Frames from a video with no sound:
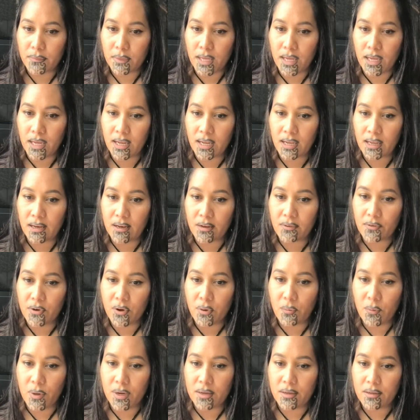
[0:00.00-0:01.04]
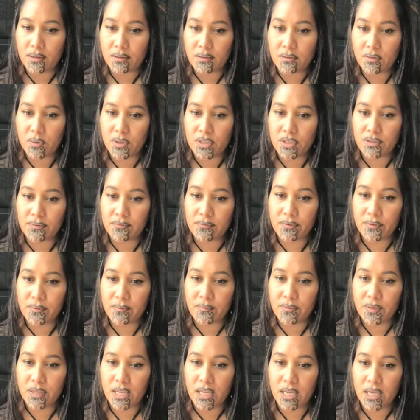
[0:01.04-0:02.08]
I've got one question from
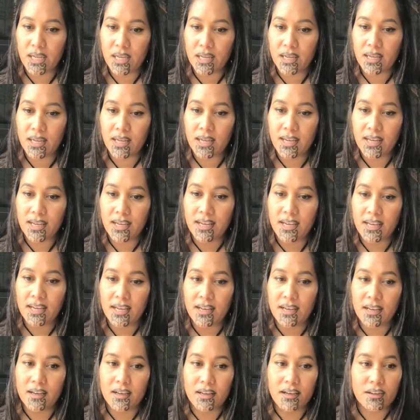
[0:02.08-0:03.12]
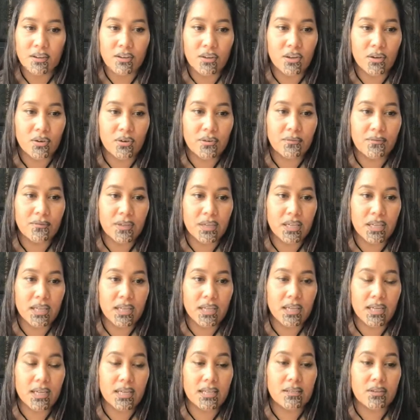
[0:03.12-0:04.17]
Vicky. Kia ora,
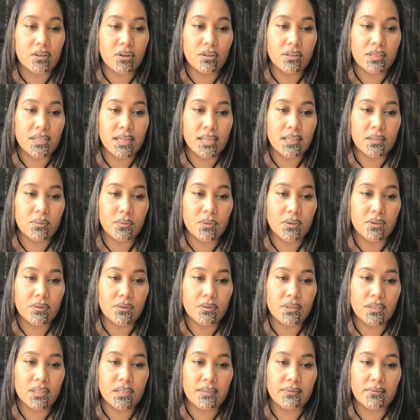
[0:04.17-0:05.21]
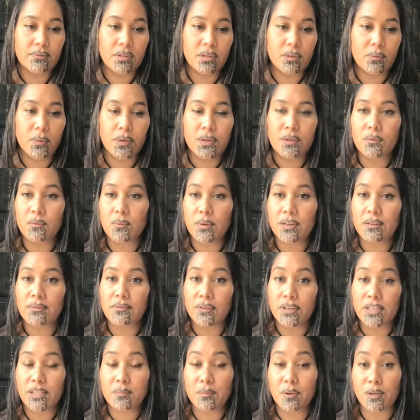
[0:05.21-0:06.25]
Vicky. Is contact with you on delivering one-on-one
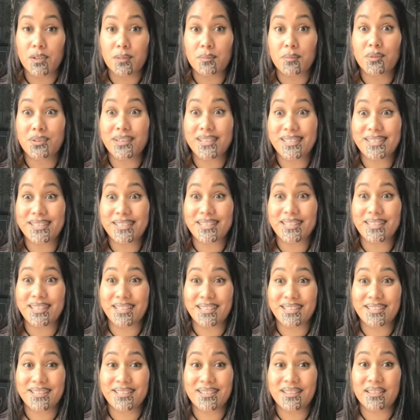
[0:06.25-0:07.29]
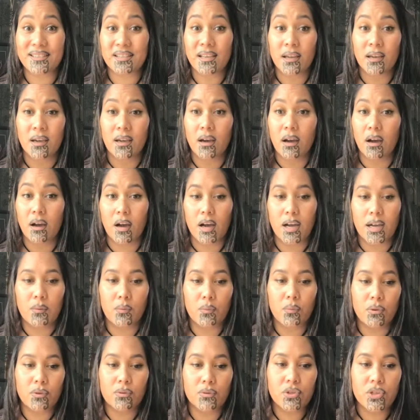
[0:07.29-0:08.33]
advice possible? Yes, it is. I
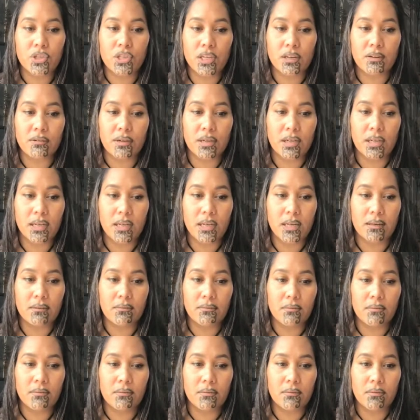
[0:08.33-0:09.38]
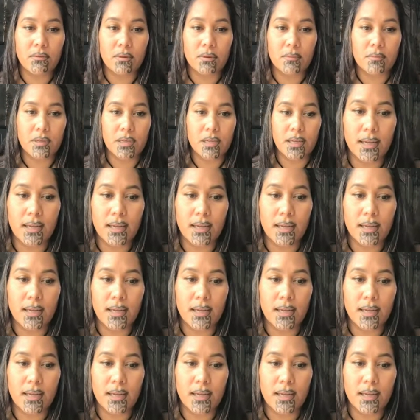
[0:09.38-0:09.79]
will share again. I'm going